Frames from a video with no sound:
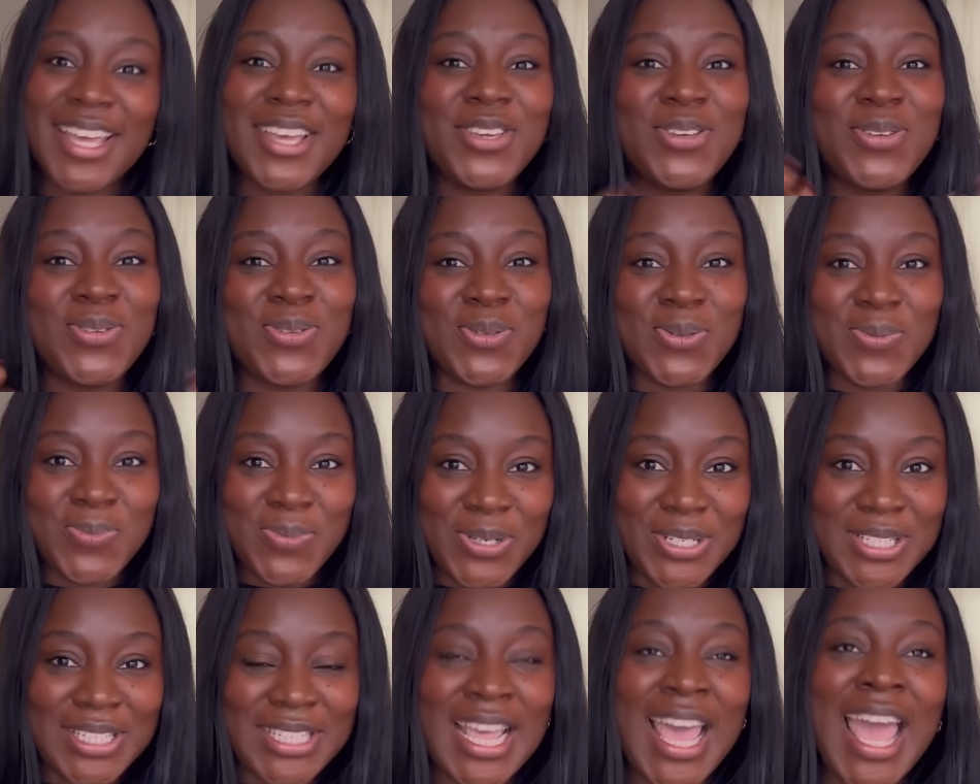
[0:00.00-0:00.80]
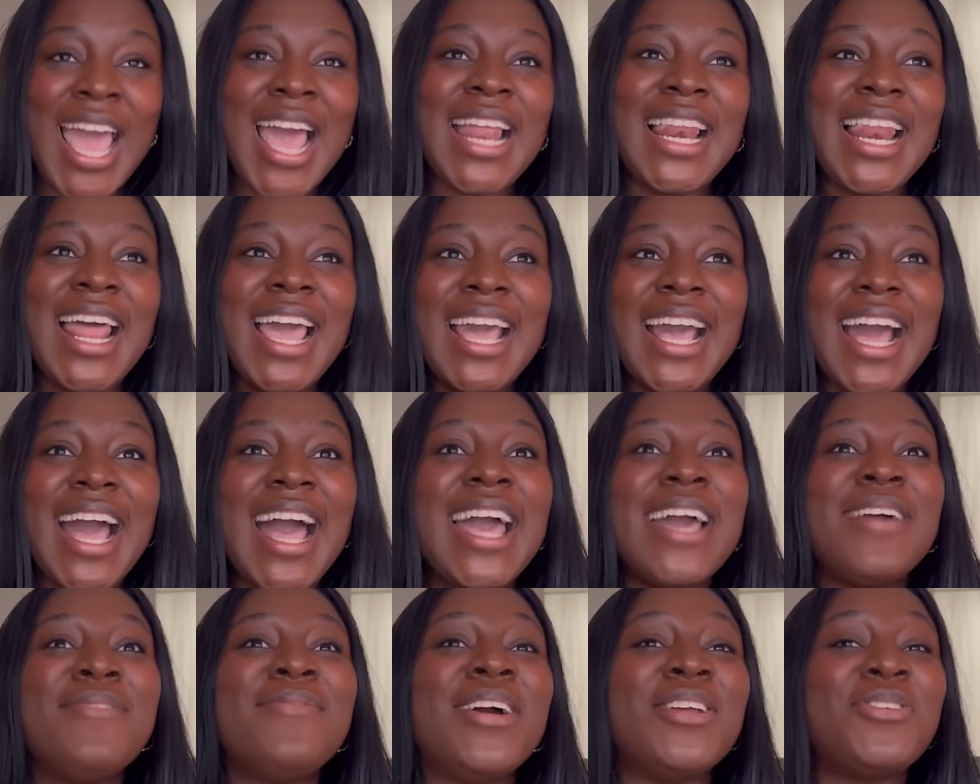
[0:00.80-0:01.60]
thank you so much. Like,
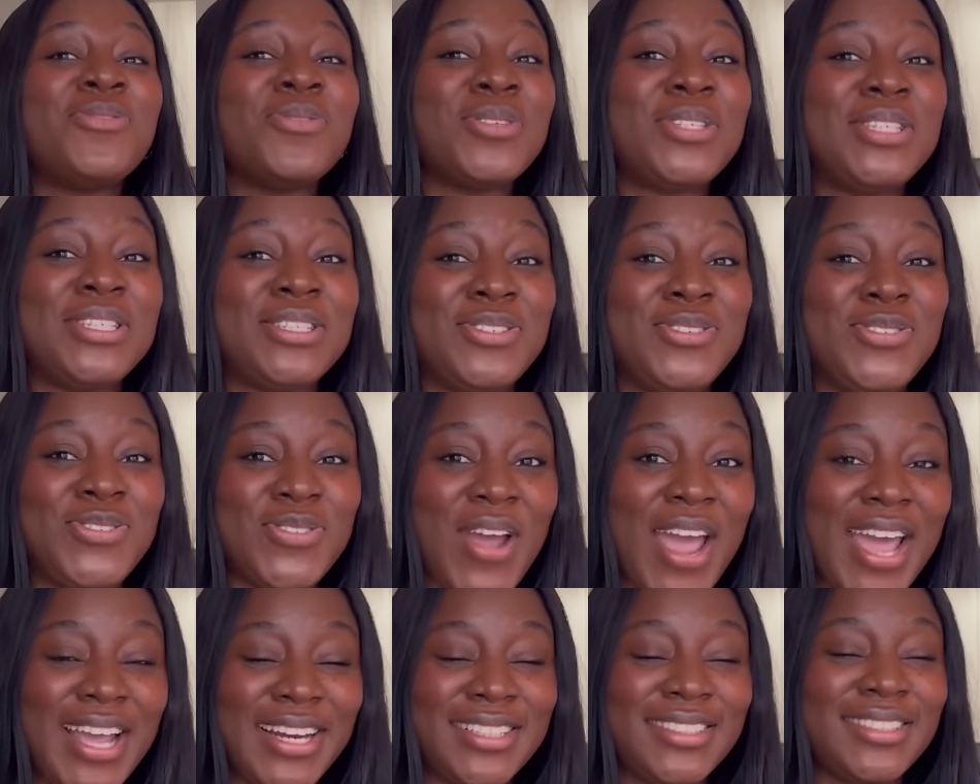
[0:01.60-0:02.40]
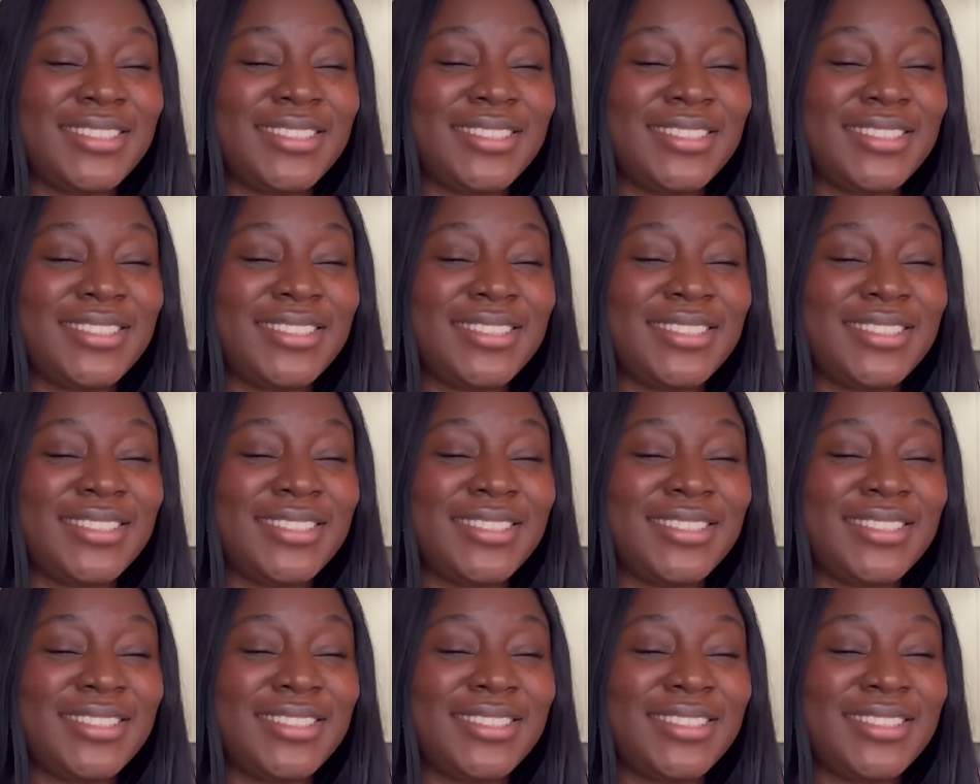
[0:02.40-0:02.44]
I, my throat is dry.